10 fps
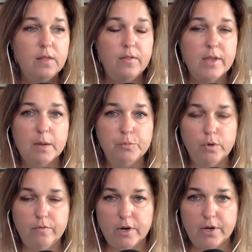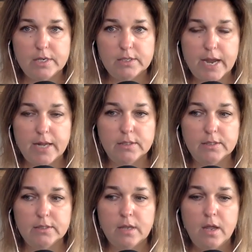then they come to a very
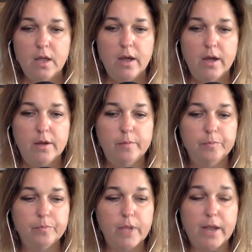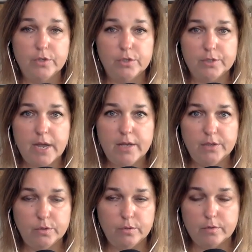intense
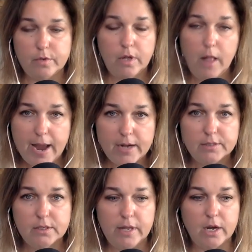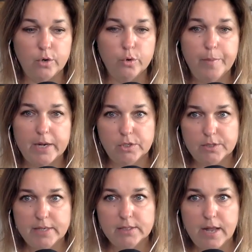exercise class, so like a group
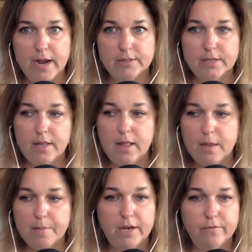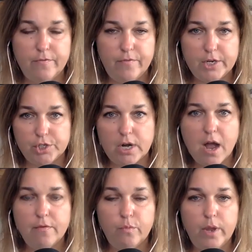exercise class, and then they might finish it
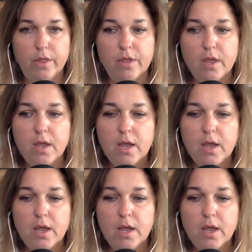off with